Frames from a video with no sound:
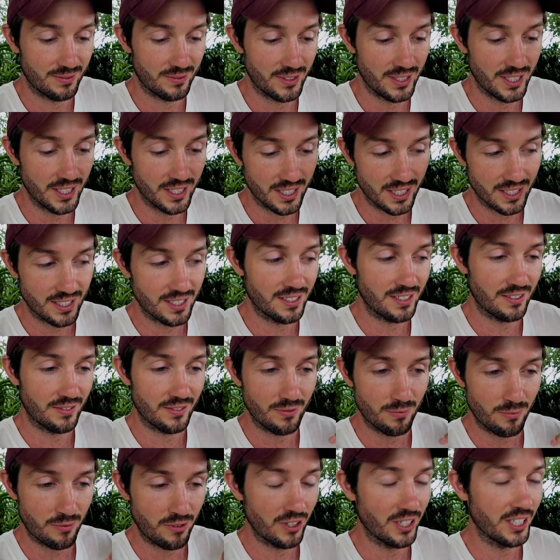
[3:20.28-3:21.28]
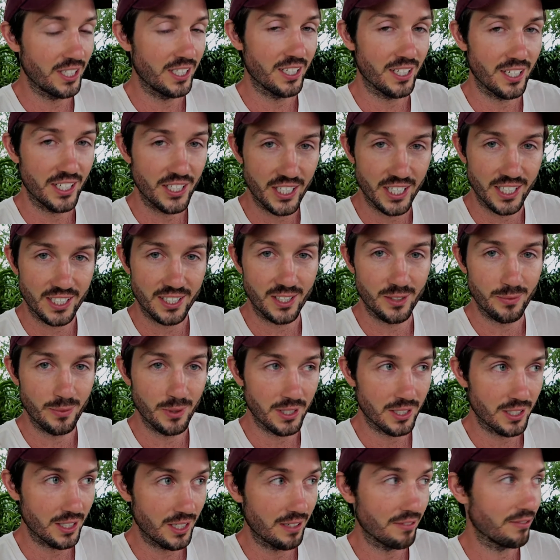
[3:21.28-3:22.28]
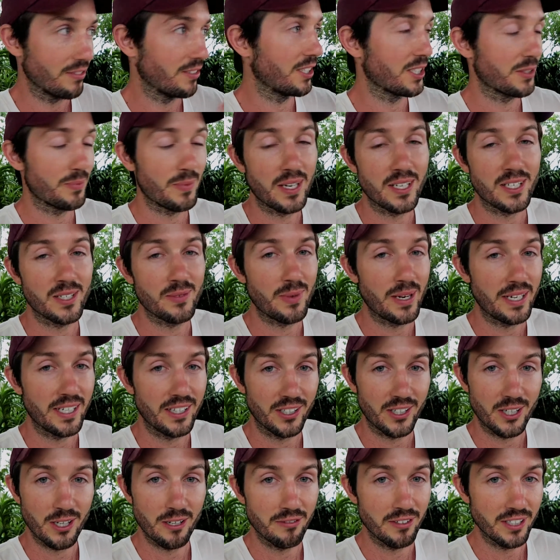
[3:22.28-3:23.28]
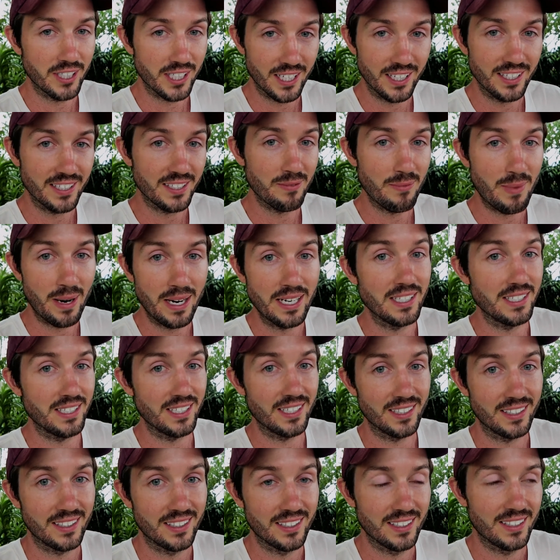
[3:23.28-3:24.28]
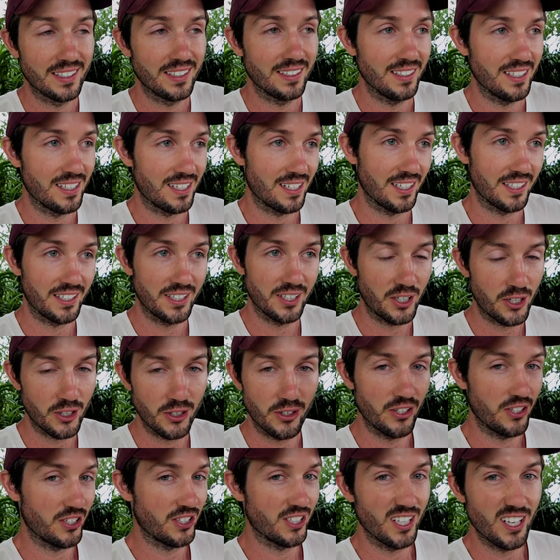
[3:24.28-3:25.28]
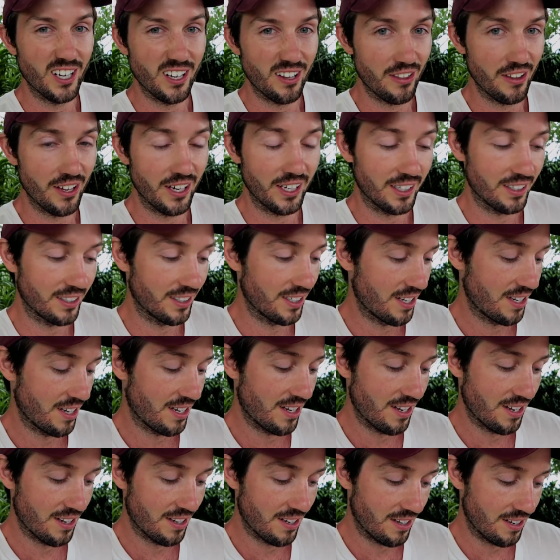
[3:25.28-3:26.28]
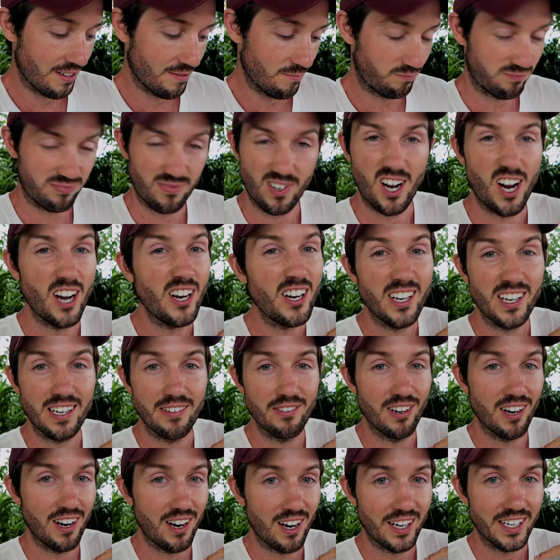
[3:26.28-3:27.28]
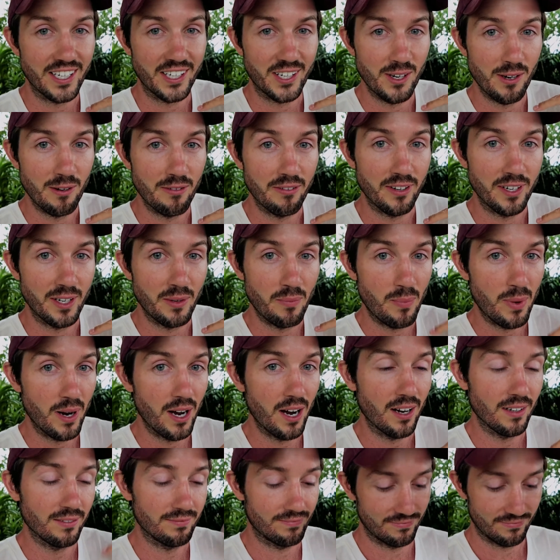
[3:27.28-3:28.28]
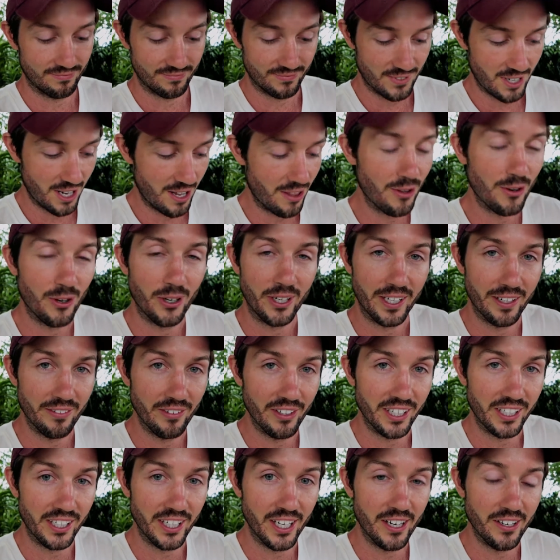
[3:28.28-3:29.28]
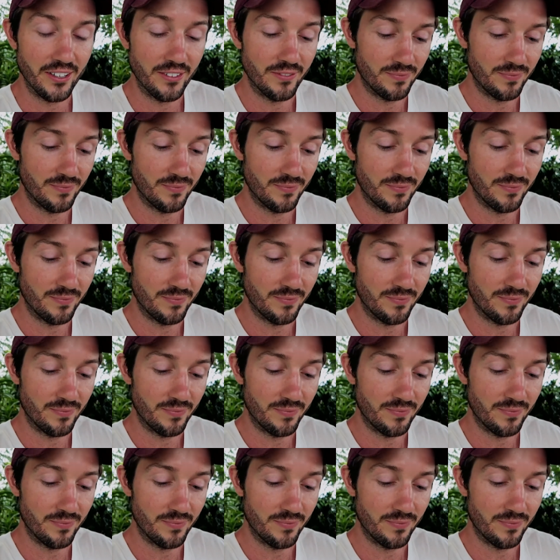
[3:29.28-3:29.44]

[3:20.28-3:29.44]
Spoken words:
it doesn't fully digest them and stuff, and it's meant to make the coffee taste amazing. It's like a connoisseur thing. I don't even like coffee, but I thought I'd give it a go.